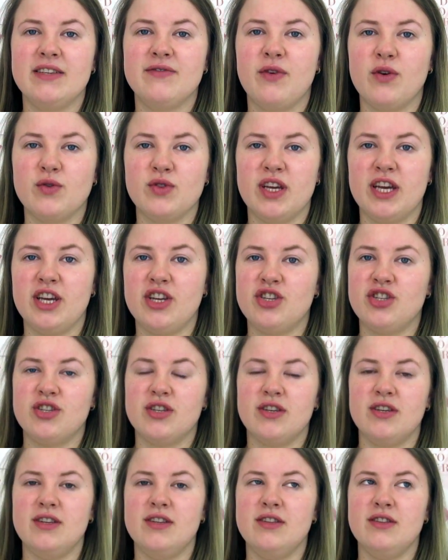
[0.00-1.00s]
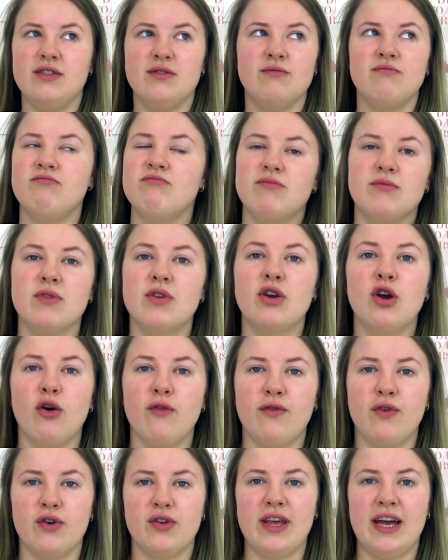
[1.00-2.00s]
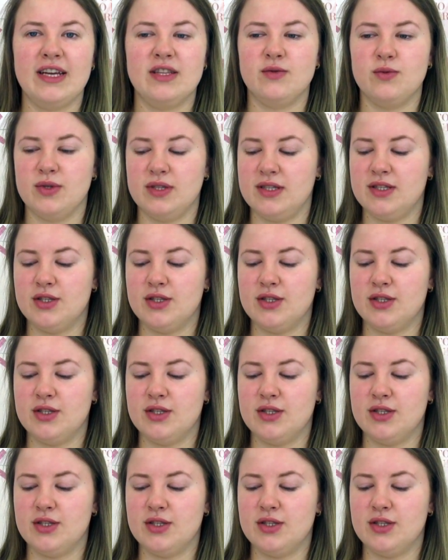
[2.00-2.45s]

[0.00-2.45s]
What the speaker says: foundation, go for that one.